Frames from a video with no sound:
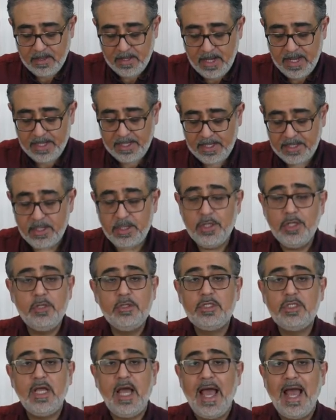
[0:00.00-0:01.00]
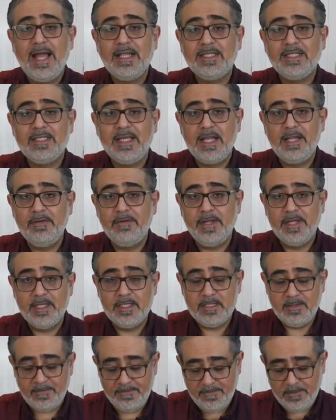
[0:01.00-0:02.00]
I didn't used to add celery
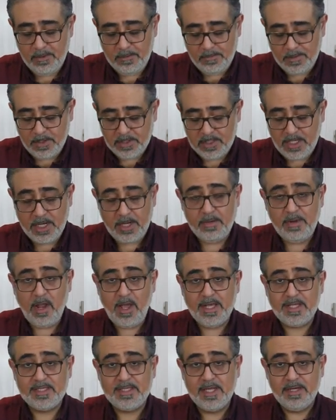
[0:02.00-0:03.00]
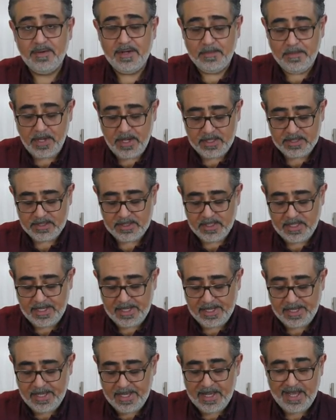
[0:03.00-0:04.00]
into food because I don't like celery
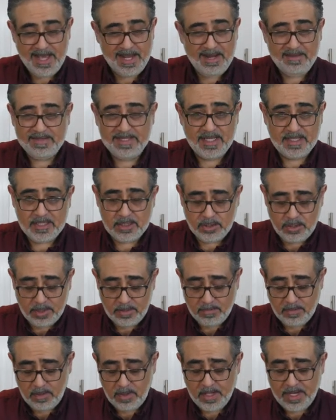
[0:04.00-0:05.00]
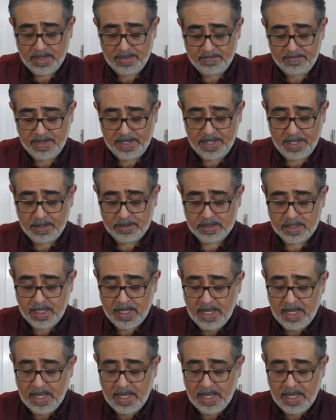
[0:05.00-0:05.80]
personally. And I've said this on other videos.